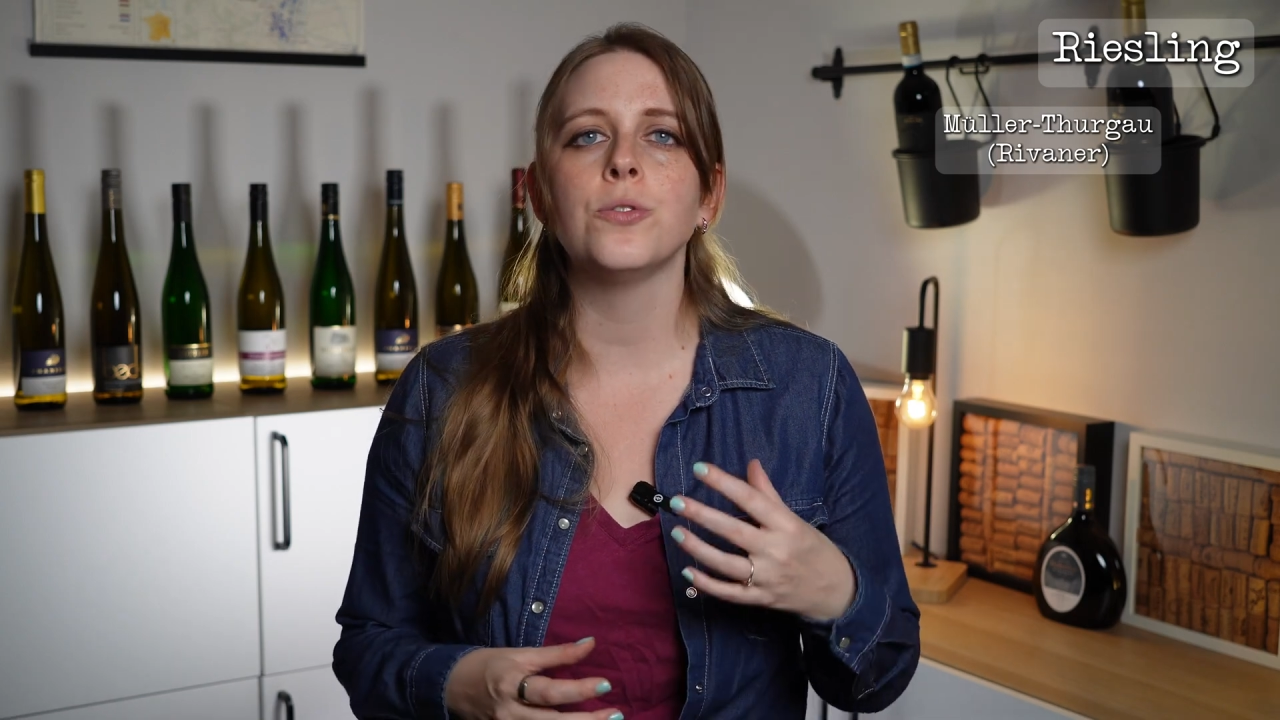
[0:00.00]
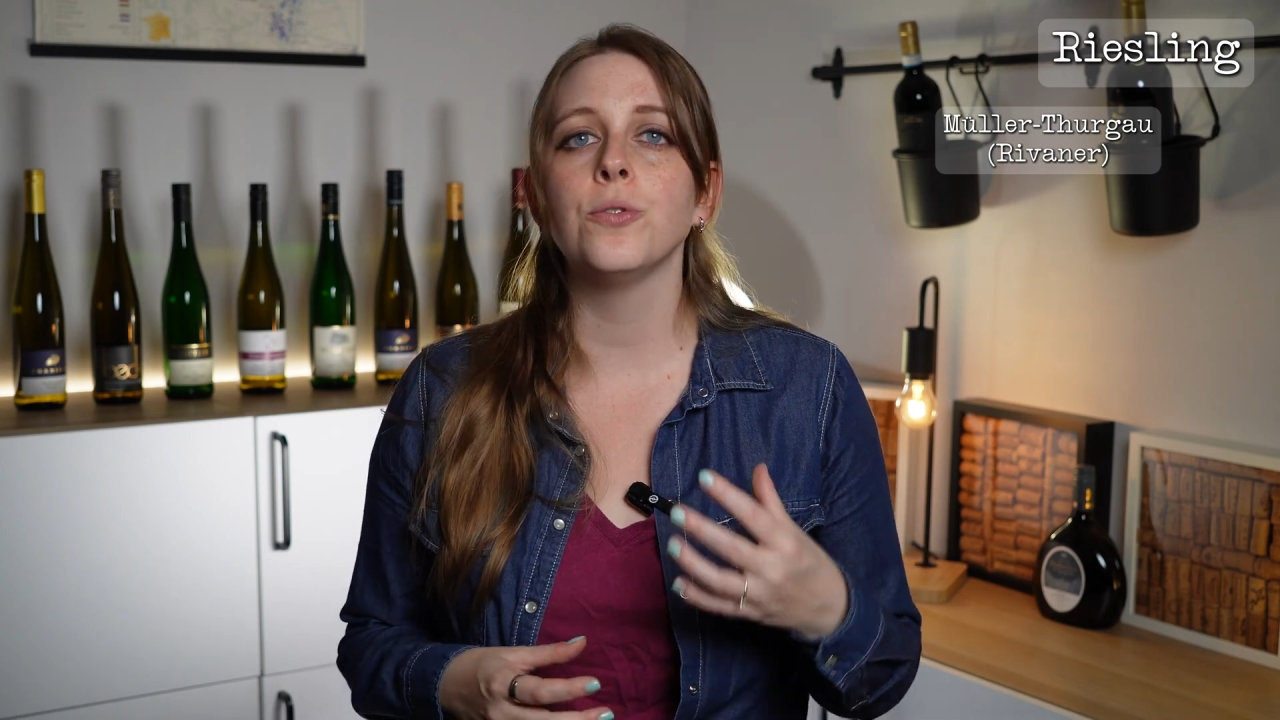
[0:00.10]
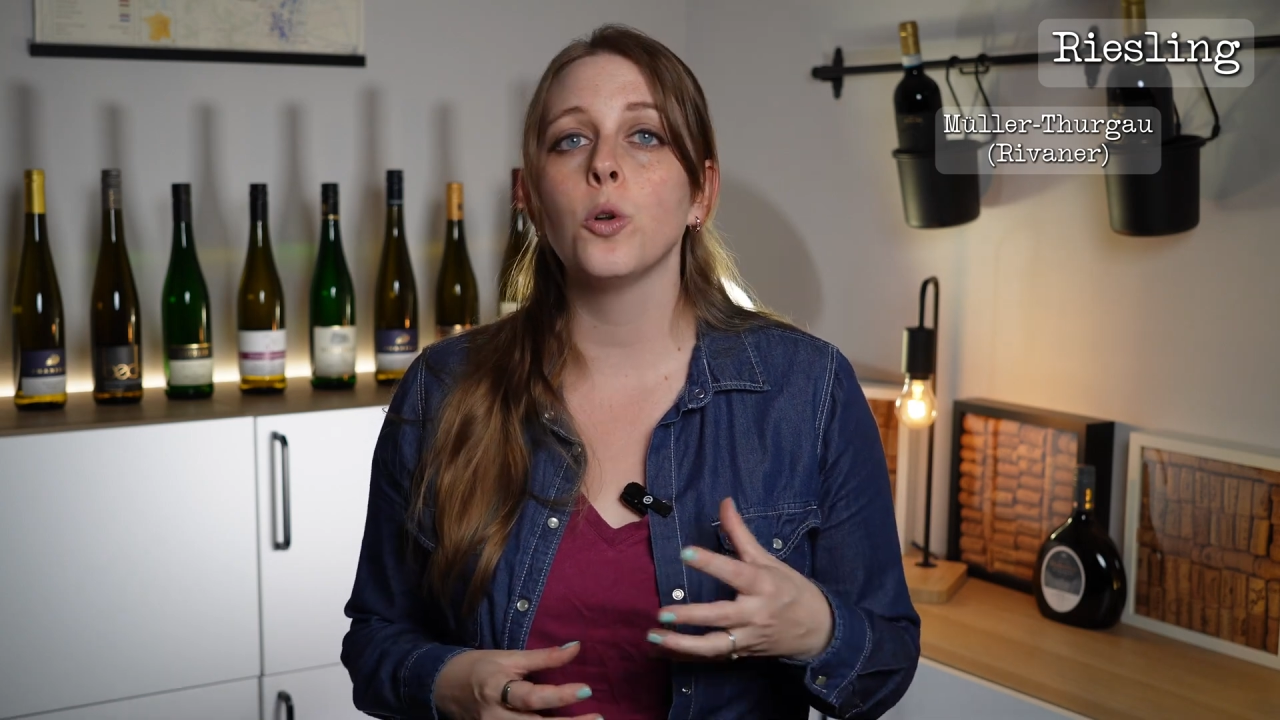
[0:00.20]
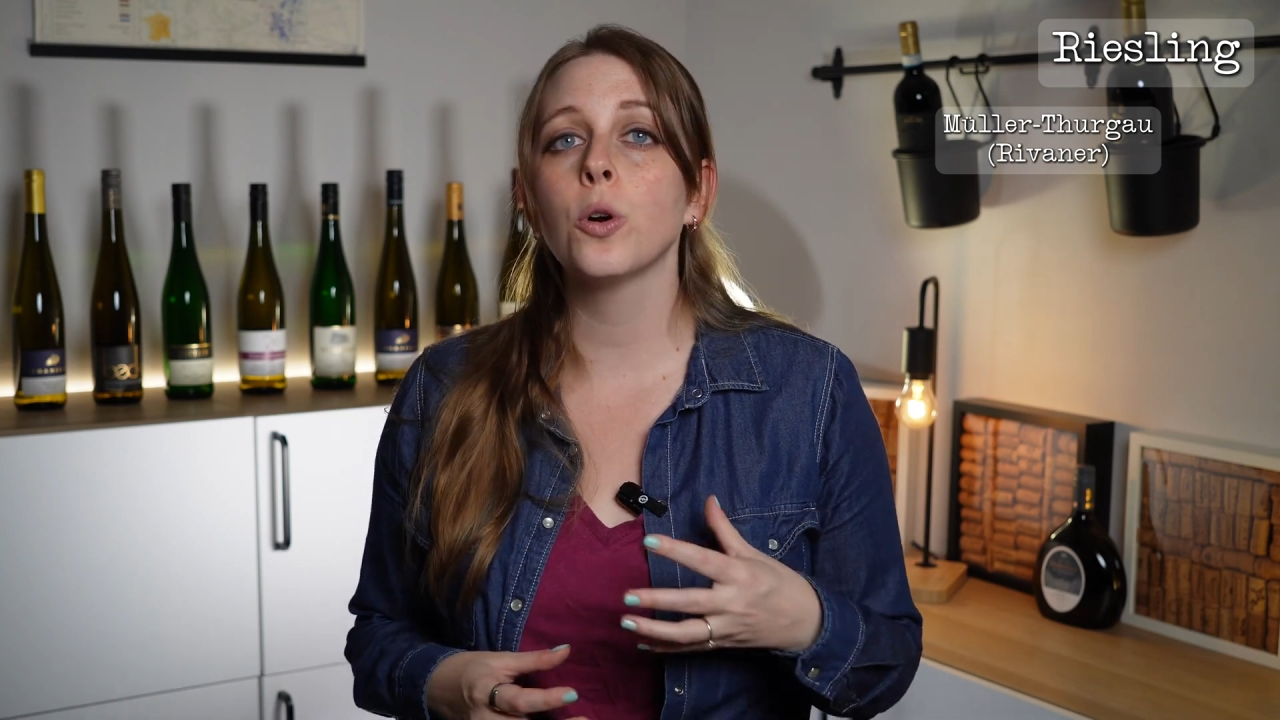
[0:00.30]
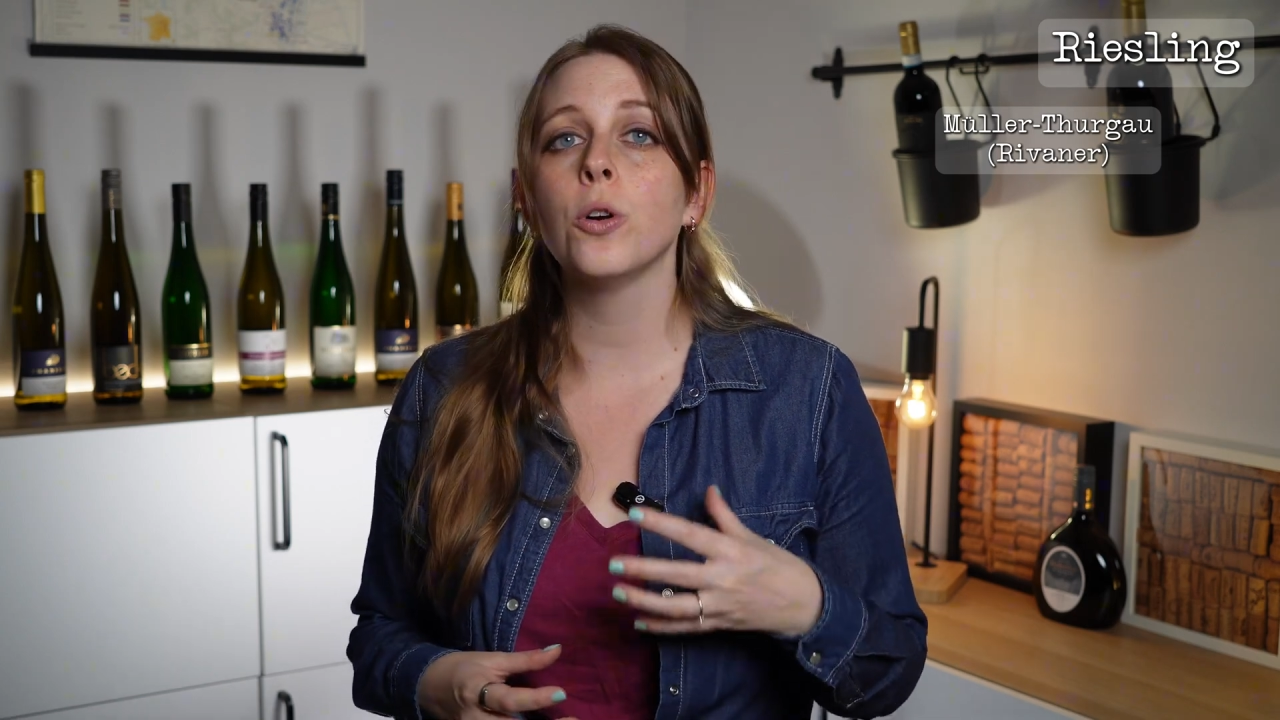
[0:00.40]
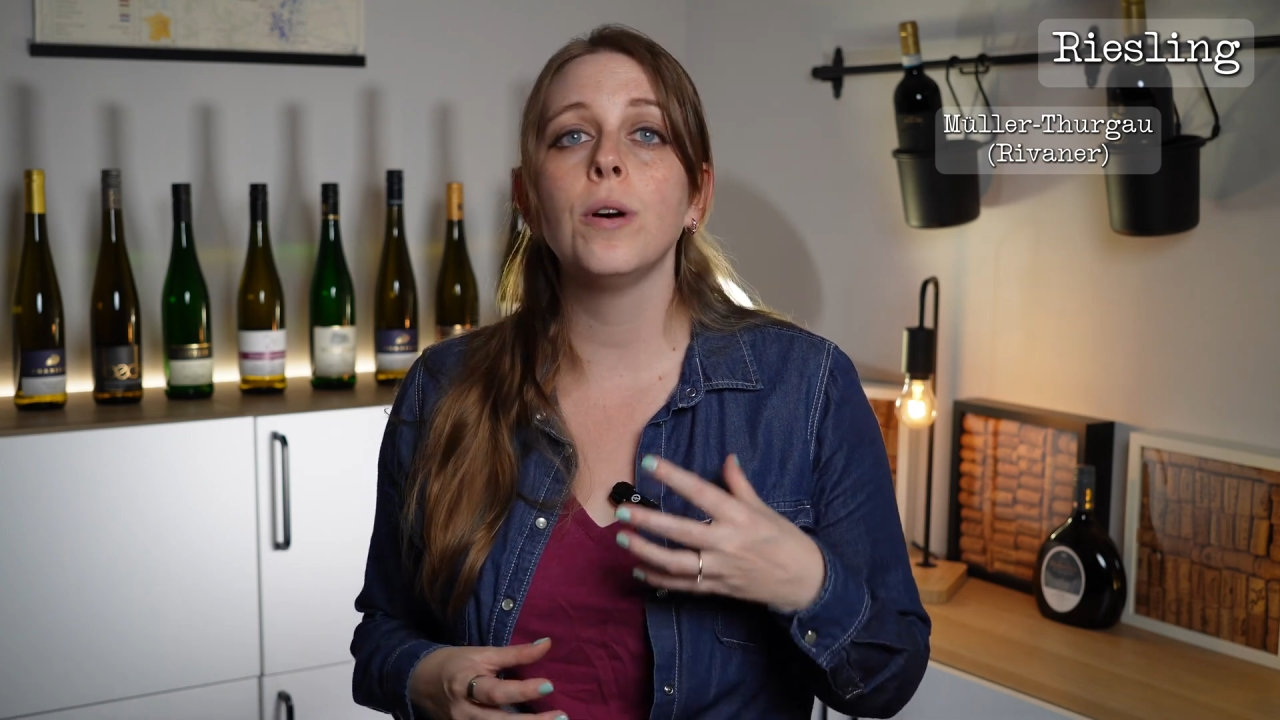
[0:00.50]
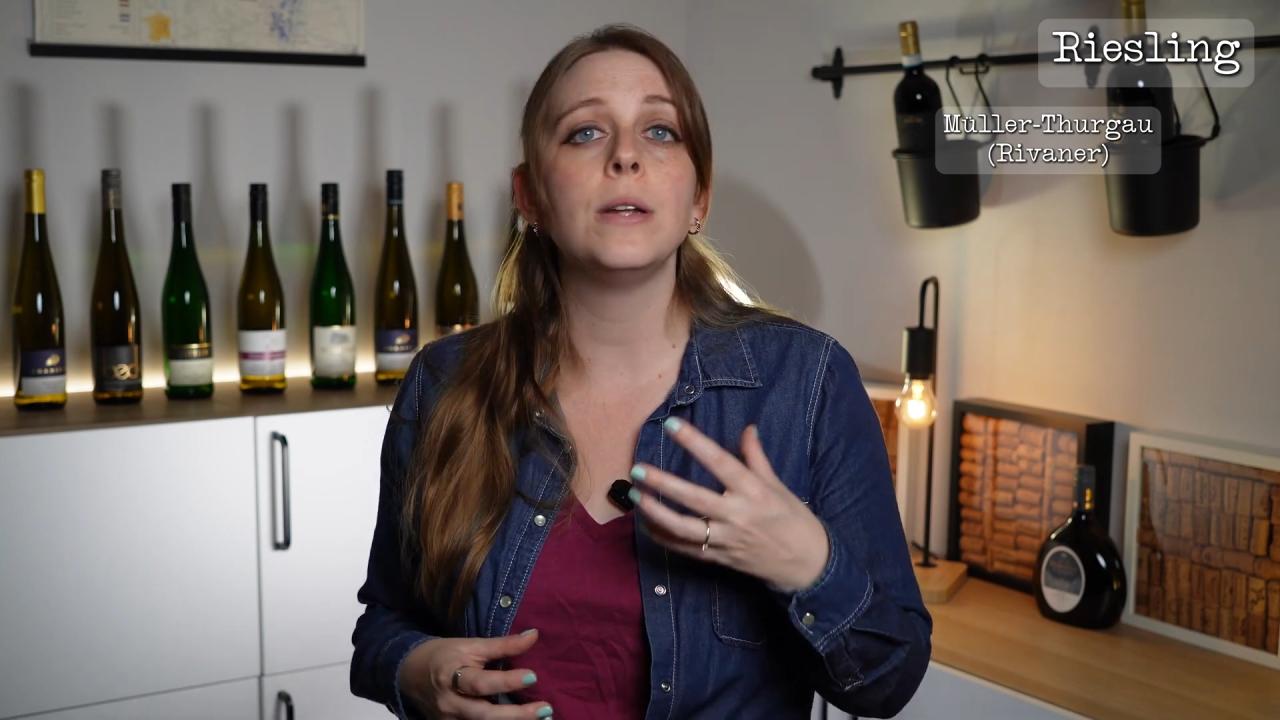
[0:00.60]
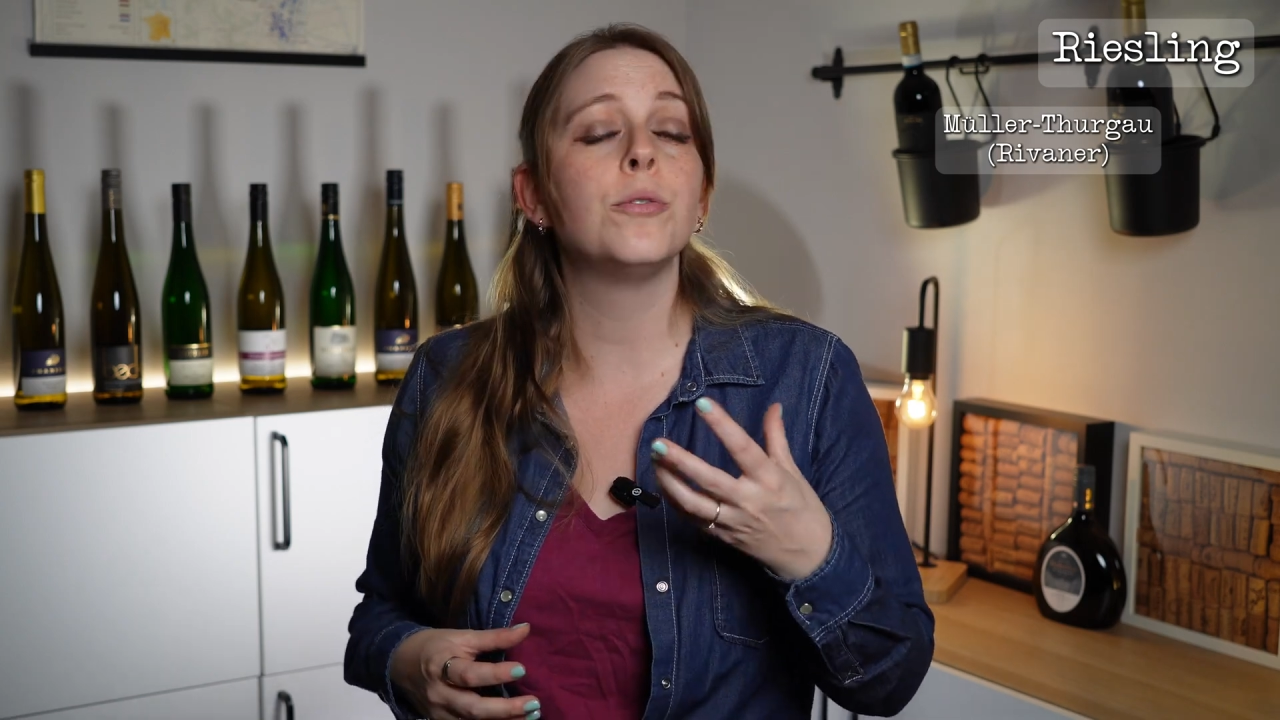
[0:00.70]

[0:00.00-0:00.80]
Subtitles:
floral and